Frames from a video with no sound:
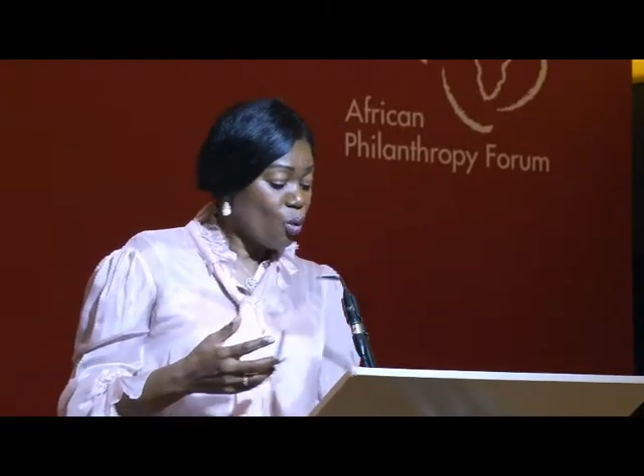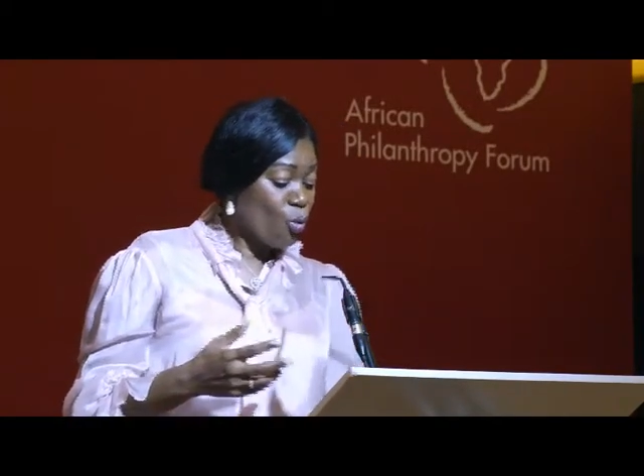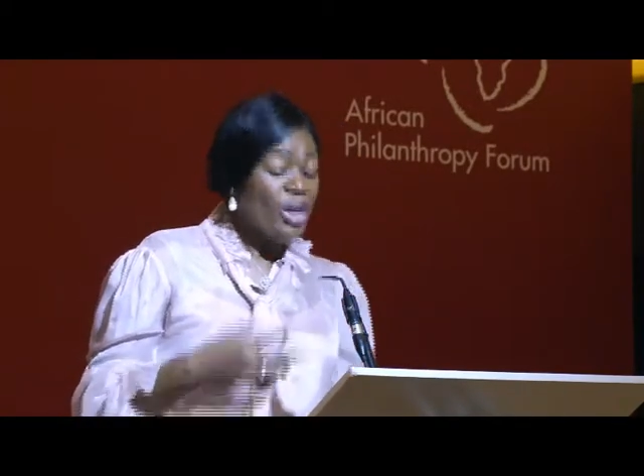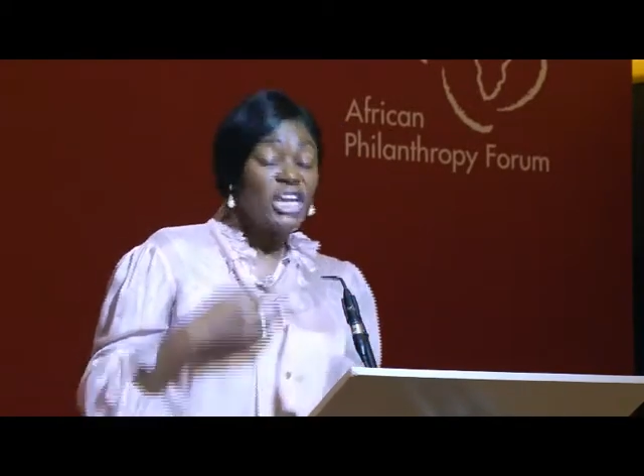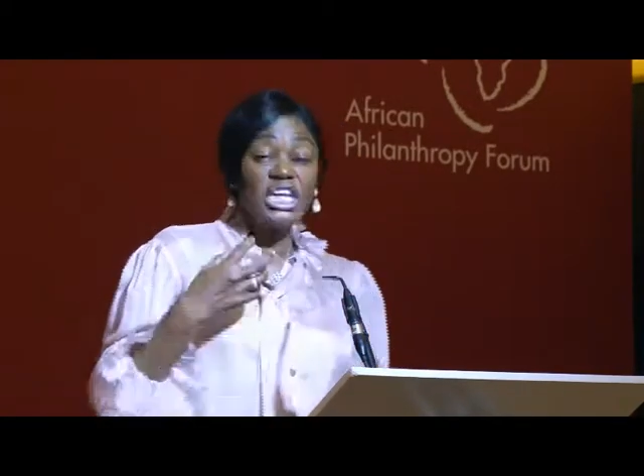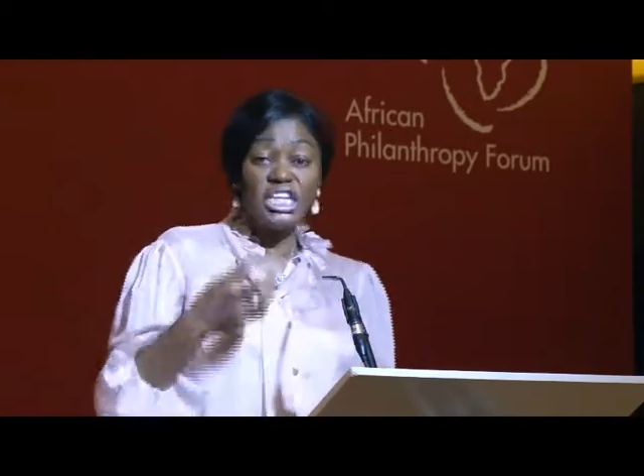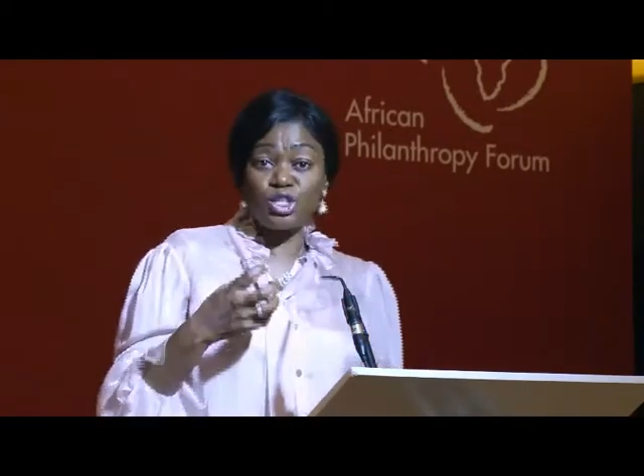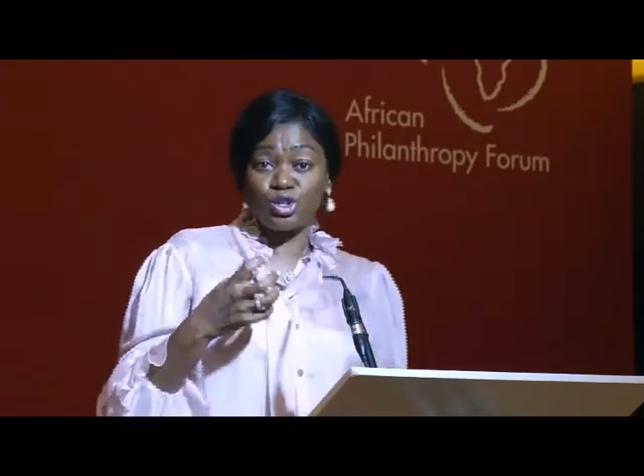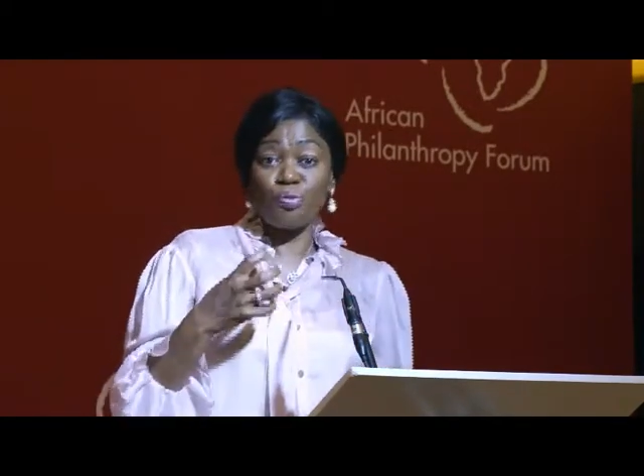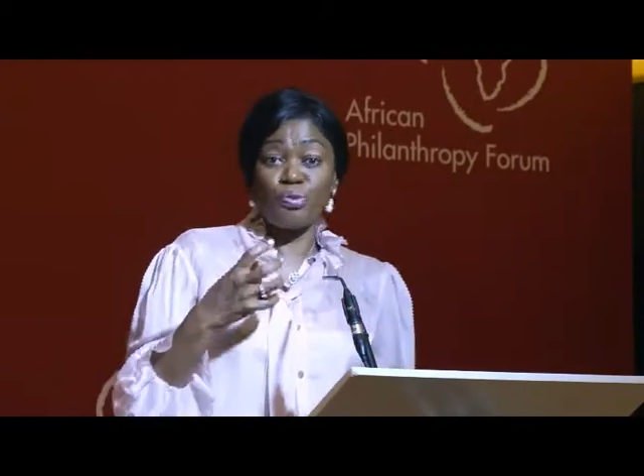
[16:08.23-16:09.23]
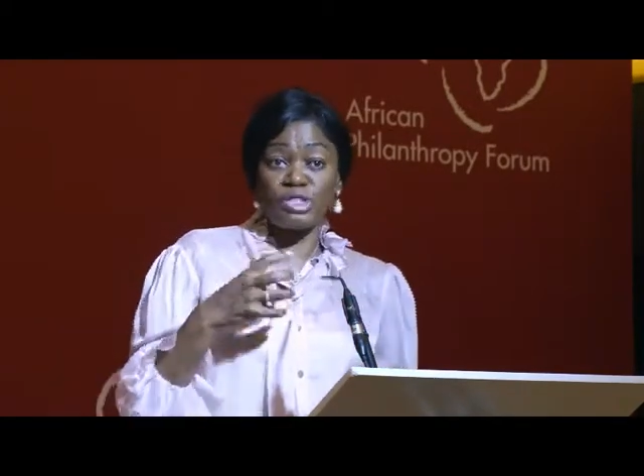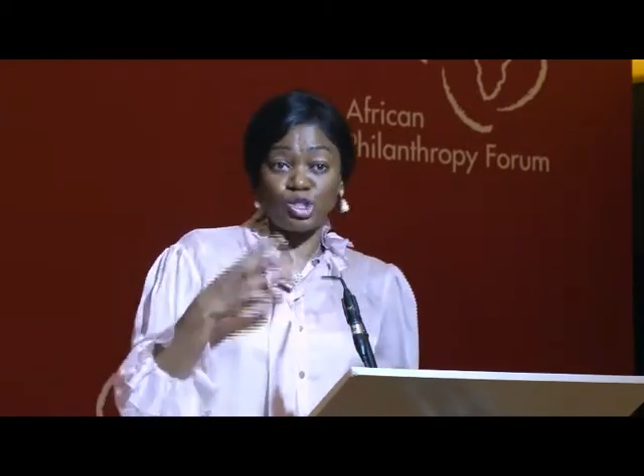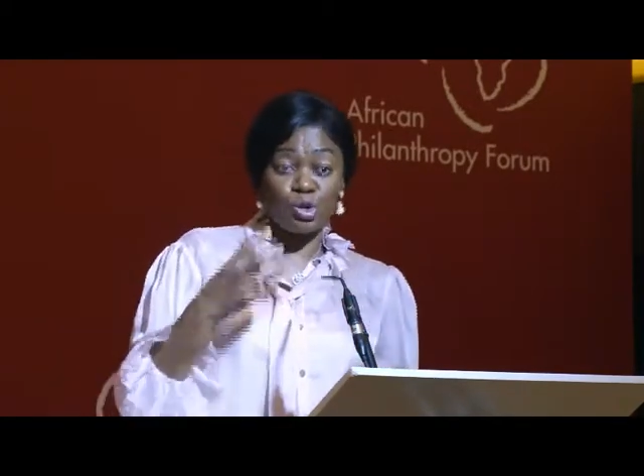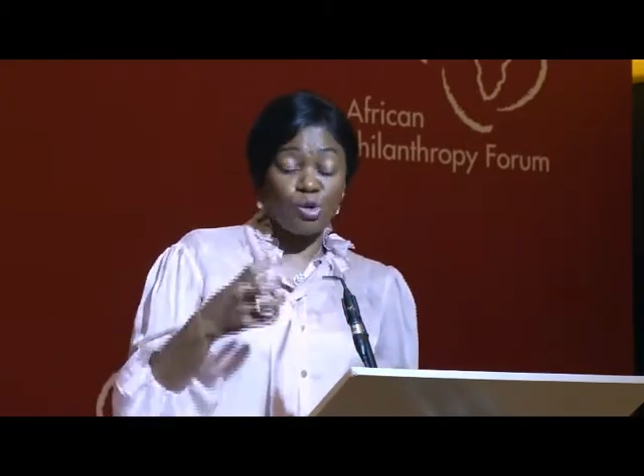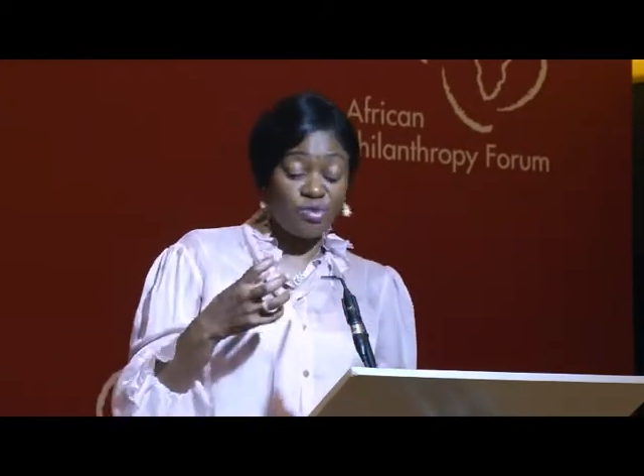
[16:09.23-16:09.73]
We need to put
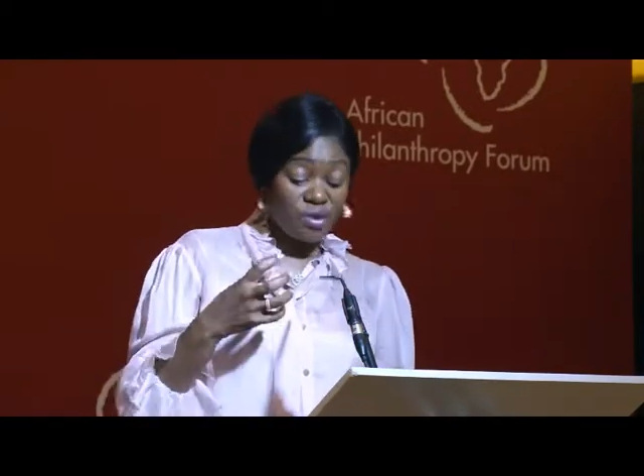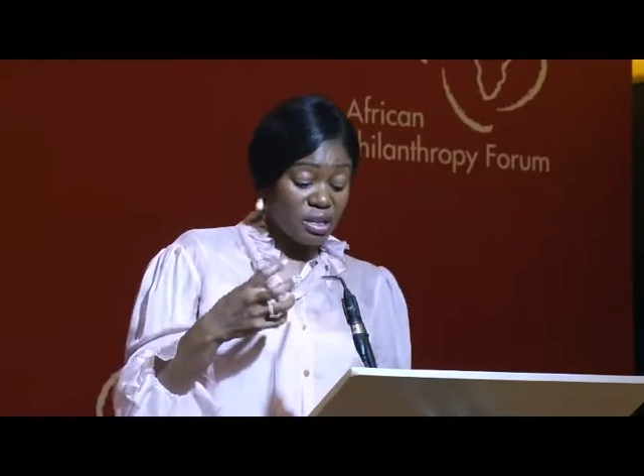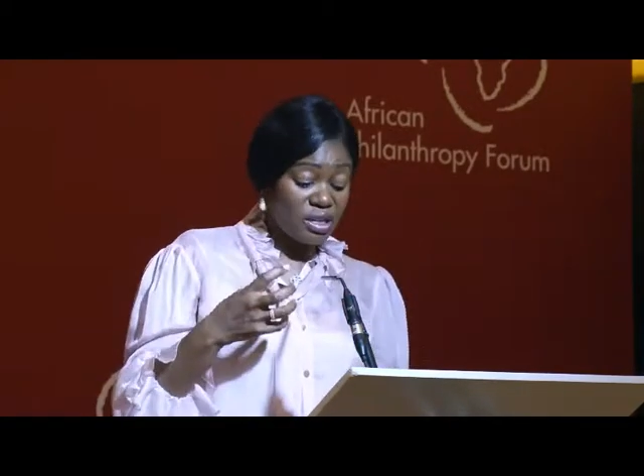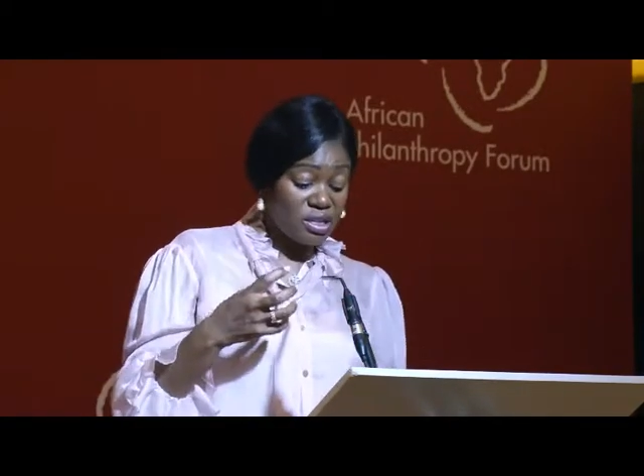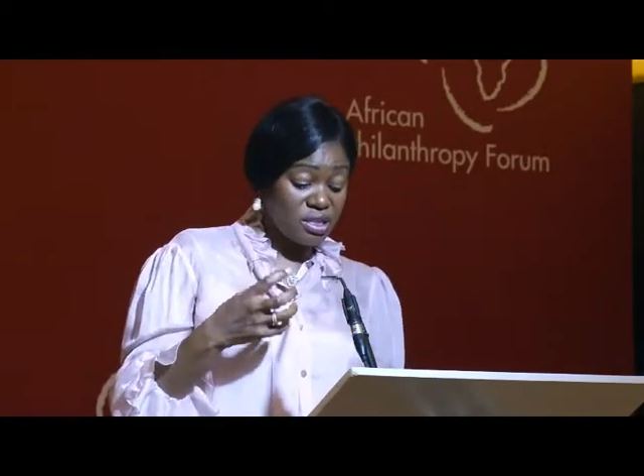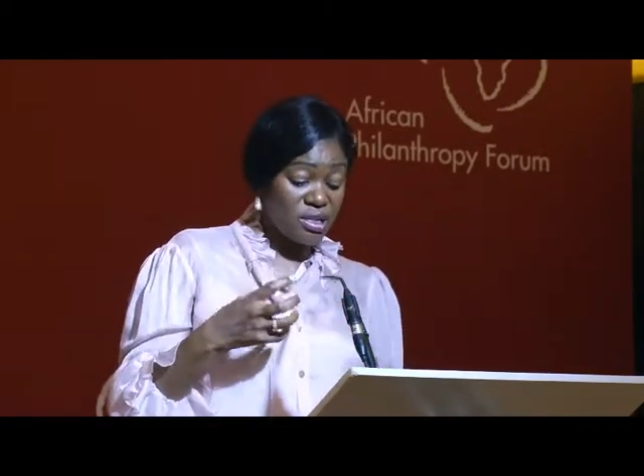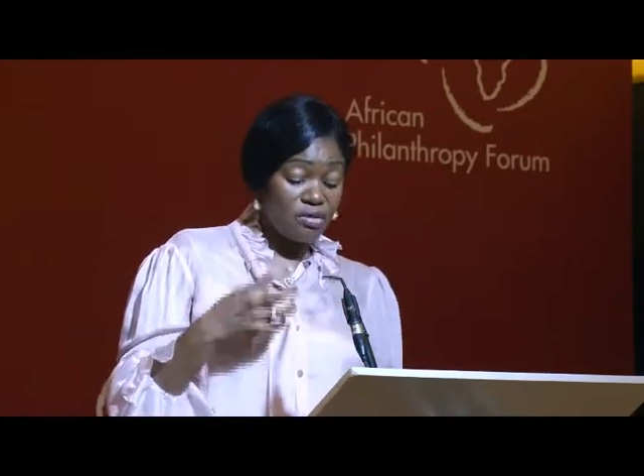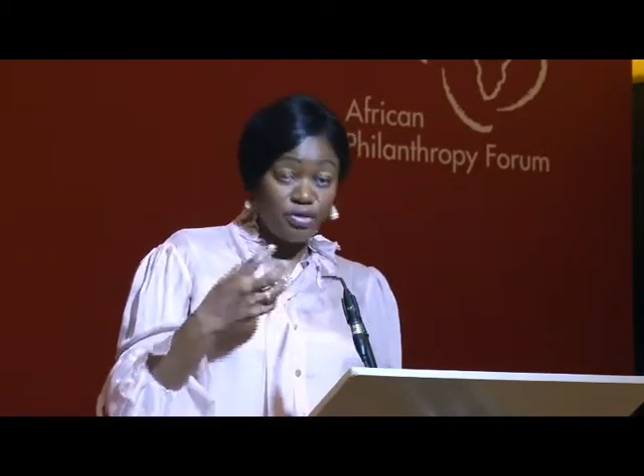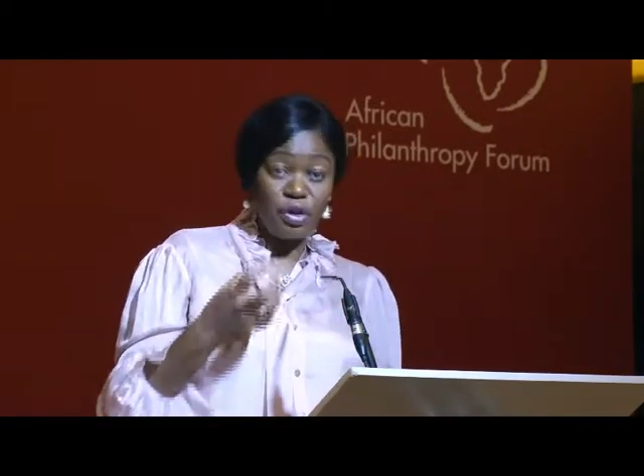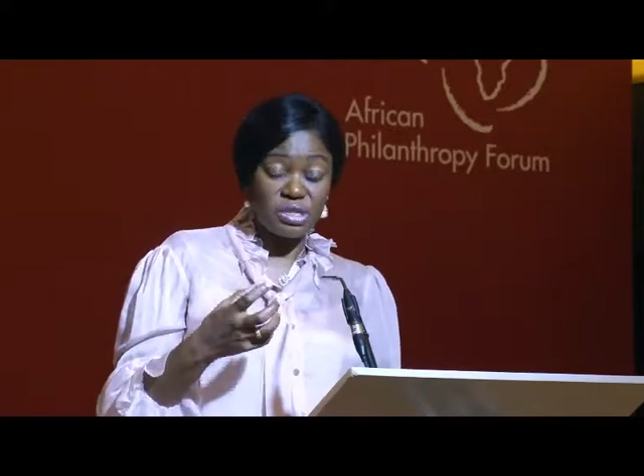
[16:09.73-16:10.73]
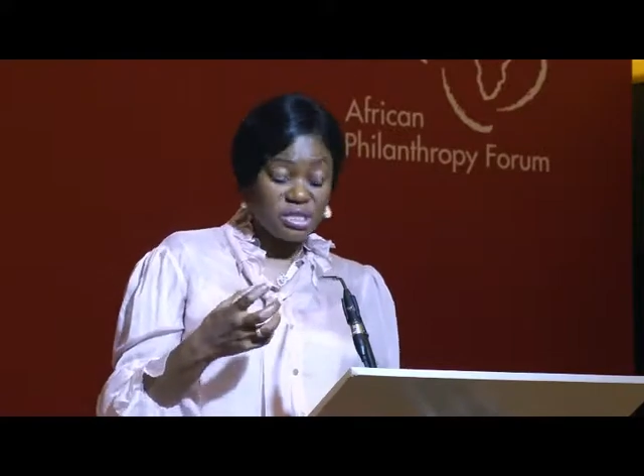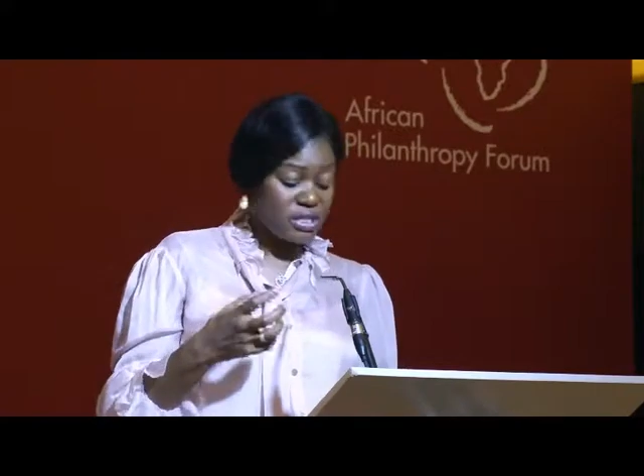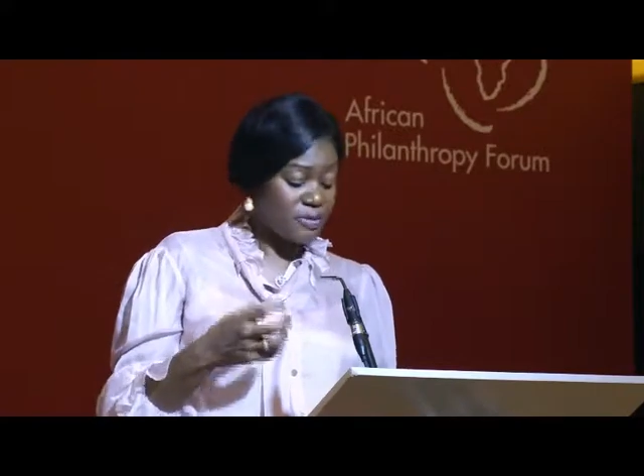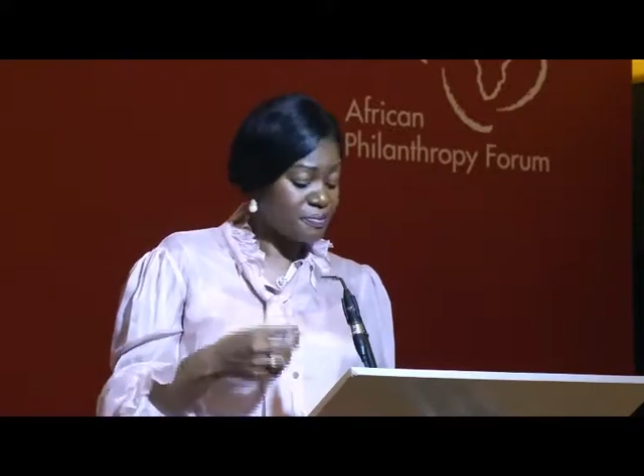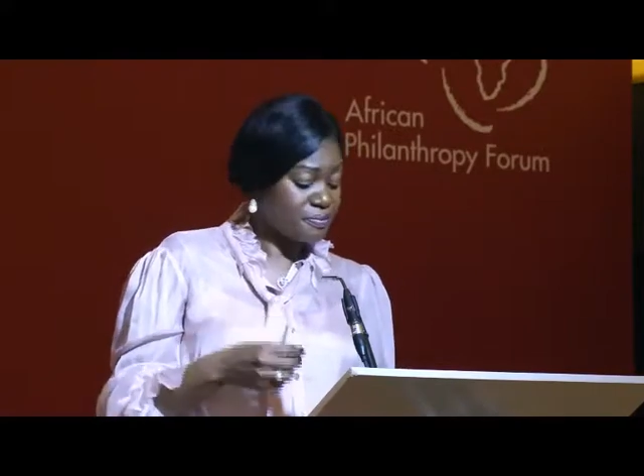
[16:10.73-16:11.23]
serving first.